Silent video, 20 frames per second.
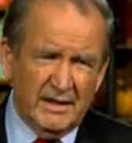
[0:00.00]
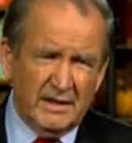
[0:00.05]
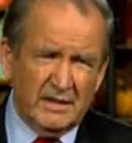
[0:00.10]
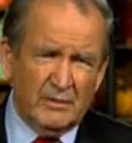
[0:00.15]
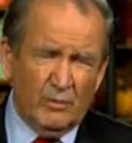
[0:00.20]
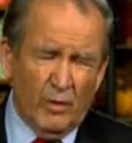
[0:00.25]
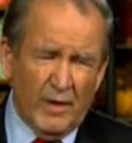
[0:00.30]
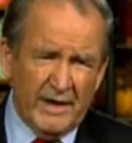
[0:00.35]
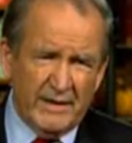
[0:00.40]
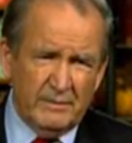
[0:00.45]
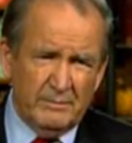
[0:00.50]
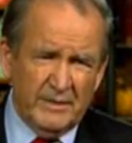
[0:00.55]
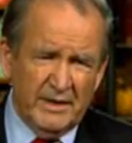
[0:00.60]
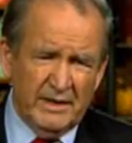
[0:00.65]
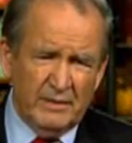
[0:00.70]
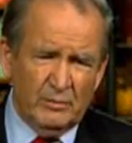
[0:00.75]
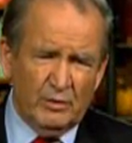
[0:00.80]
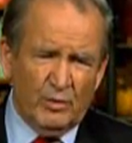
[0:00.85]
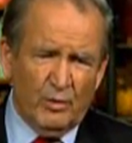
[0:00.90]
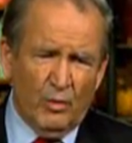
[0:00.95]
White
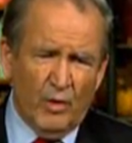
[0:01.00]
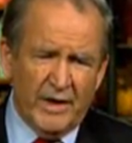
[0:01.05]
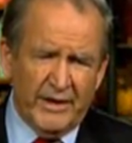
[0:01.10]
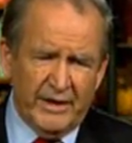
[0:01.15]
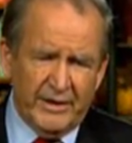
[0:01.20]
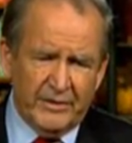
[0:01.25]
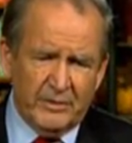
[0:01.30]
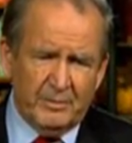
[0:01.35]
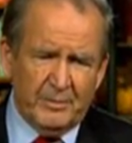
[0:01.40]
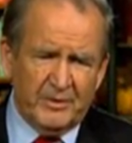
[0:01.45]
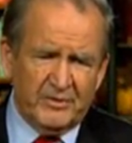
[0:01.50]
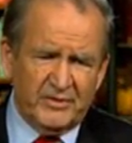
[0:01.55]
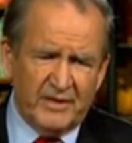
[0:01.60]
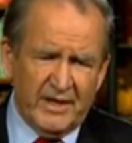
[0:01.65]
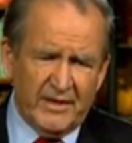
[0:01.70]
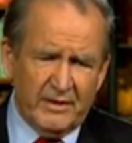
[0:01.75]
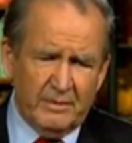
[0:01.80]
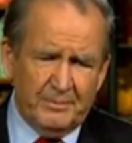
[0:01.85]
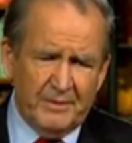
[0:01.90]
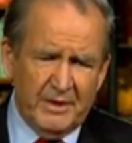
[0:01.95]
men were 100%
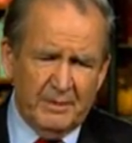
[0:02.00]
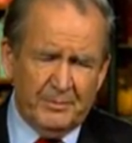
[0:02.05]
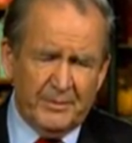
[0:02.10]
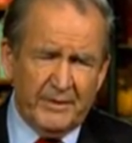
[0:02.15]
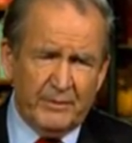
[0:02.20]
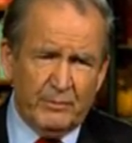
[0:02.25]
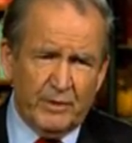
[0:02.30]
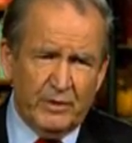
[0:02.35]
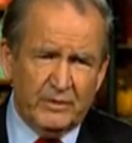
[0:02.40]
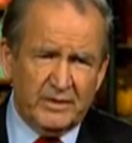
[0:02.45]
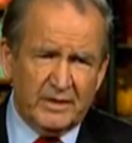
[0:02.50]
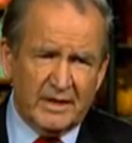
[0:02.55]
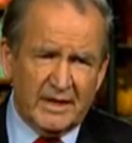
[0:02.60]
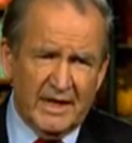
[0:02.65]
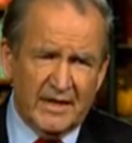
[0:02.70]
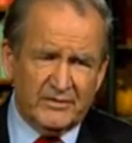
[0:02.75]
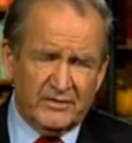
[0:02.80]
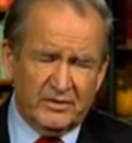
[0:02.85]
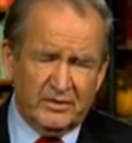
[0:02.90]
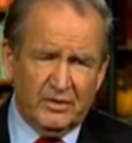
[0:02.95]
of the people that wrote the
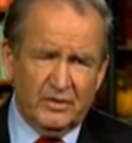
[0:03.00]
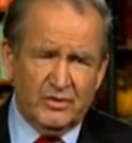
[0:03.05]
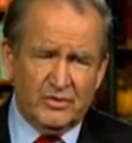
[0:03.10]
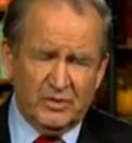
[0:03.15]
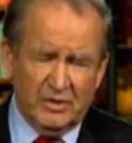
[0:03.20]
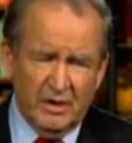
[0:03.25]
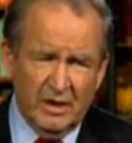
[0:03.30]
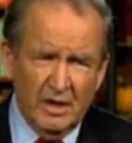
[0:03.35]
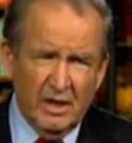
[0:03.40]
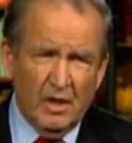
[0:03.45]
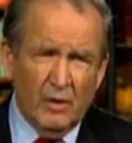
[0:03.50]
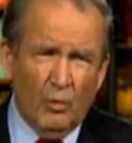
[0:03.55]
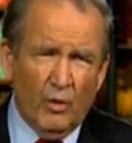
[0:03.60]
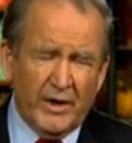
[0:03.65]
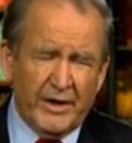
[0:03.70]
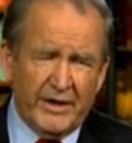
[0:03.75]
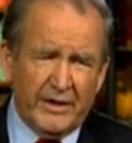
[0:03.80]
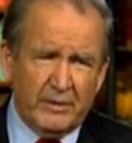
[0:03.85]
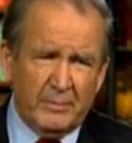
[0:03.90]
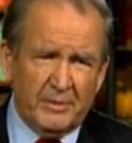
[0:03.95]
Constitution,
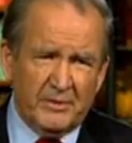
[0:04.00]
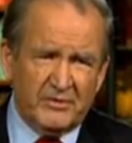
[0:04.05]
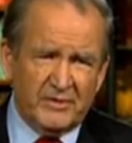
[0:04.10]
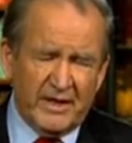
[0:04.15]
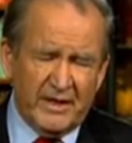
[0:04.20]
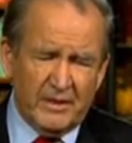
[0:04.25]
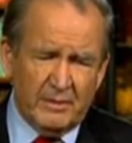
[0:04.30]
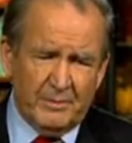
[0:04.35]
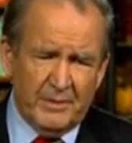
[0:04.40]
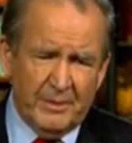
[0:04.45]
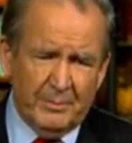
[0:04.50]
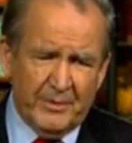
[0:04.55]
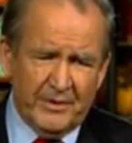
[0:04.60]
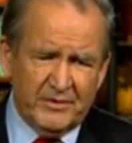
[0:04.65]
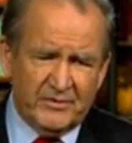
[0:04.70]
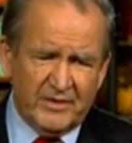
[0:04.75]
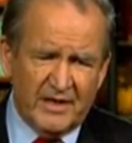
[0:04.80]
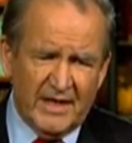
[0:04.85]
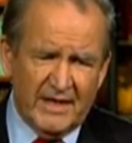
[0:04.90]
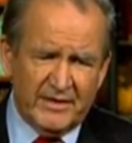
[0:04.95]
100% of the people who
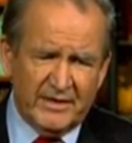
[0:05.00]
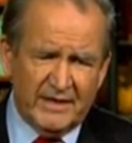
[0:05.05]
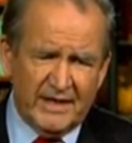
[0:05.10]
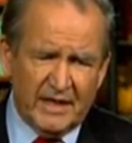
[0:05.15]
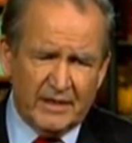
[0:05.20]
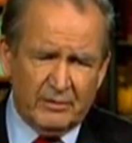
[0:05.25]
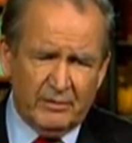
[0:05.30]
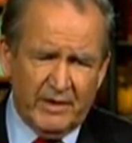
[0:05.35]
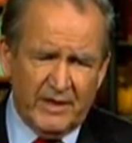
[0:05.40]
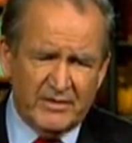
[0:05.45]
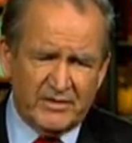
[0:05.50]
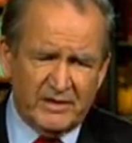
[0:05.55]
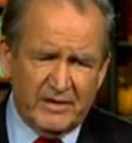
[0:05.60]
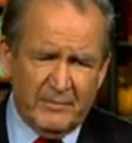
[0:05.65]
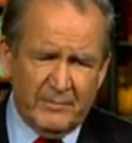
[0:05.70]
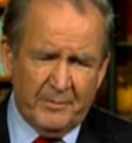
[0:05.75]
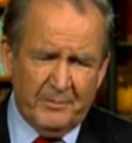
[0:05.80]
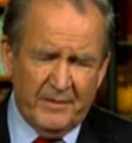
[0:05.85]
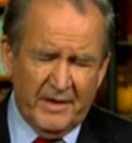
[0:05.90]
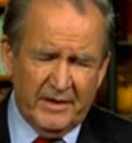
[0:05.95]
signed the Declaration
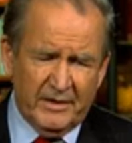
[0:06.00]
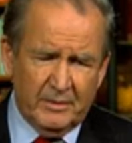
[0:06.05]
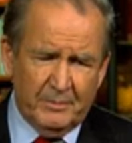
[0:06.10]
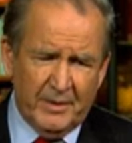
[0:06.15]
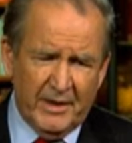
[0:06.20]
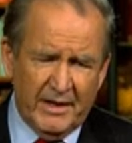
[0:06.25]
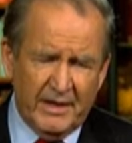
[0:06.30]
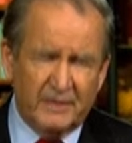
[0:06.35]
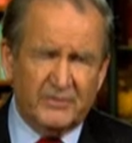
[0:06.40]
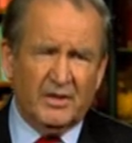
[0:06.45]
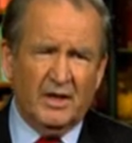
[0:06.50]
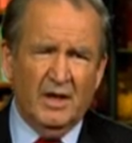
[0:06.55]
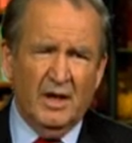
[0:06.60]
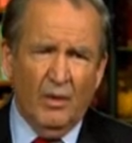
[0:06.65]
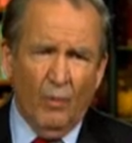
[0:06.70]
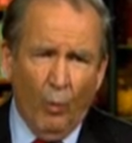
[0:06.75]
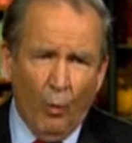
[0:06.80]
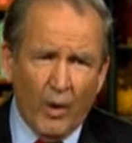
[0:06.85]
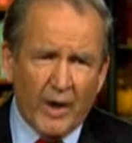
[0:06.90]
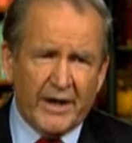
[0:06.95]
of Independence,
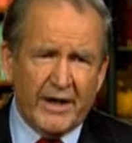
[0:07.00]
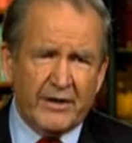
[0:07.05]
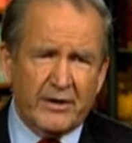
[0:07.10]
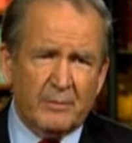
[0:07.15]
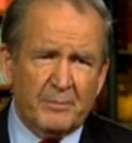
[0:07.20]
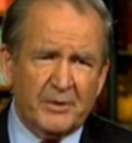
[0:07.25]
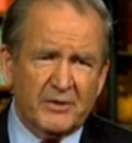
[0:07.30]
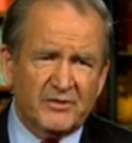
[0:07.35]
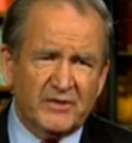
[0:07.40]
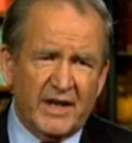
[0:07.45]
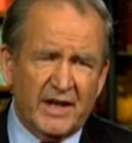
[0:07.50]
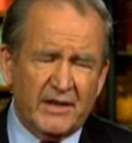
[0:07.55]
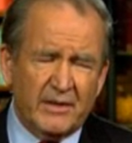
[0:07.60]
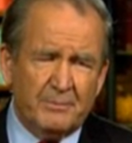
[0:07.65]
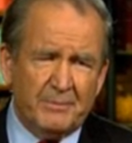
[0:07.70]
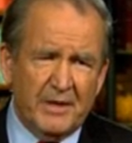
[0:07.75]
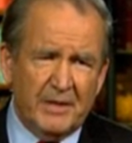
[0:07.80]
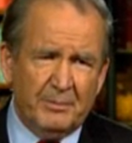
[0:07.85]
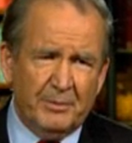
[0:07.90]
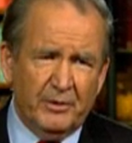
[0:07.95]
100% of the
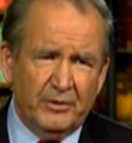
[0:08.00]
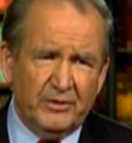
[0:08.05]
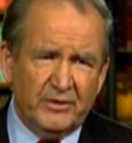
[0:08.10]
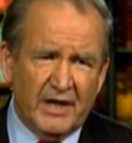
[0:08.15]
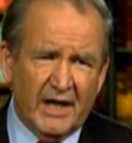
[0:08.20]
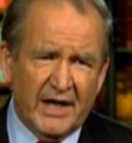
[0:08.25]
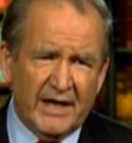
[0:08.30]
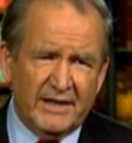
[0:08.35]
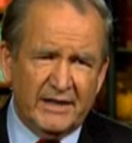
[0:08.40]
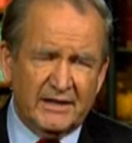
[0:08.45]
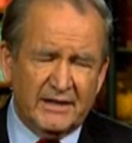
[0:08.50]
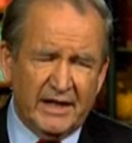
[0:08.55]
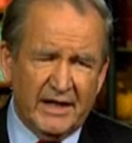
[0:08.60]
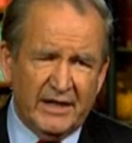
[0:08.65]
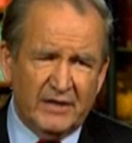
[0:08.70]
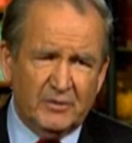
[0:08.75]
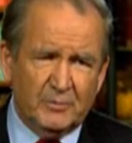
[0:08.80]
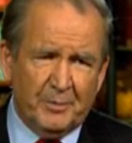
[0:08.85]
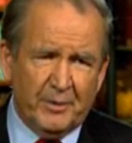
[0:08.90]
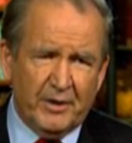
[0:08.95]
people who died at
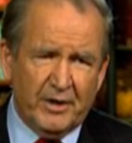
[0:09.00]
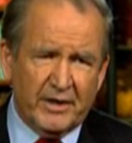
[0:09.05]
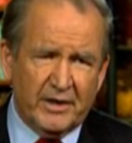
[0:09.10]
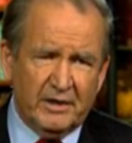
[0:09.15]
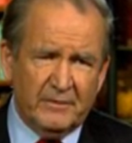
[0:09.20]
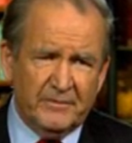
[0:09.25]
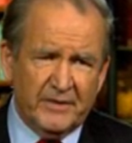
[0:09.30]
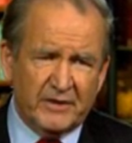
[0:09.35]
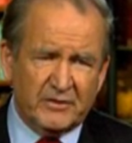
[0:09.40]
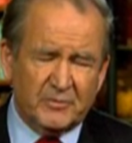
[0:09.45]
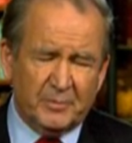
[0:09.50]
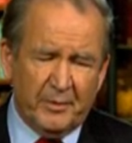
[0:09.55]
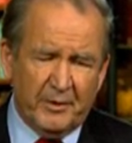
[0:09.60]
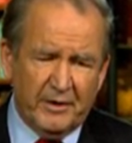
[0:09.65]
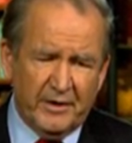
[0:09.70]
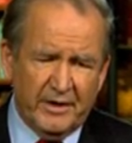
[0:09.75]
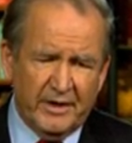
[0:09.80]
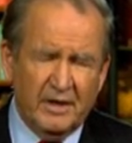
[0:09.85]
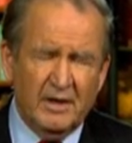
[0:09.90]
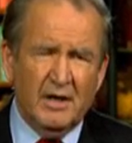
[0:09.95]
Gettysburg and
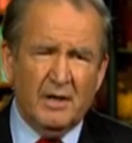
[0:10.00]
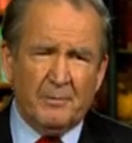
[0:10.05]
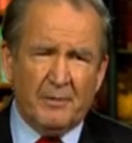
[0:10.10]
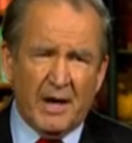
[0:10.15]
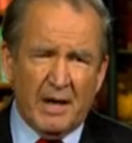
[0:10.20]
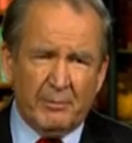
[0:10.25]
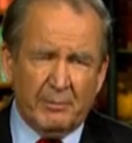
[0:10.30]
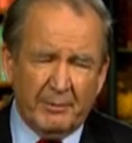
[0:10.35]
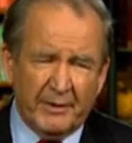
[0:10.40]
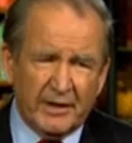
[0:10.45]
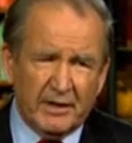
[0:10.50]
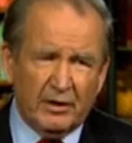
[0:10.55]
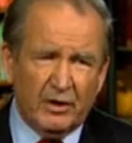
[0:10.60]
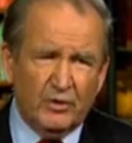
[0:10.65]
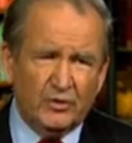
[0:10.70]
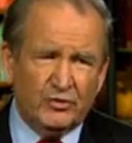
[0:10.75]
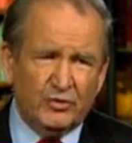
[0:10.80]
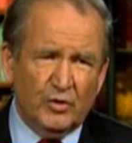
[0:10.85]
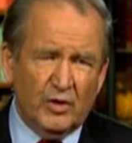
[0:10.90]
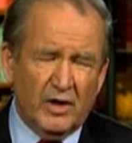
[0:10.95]
Vicksburg, probably close to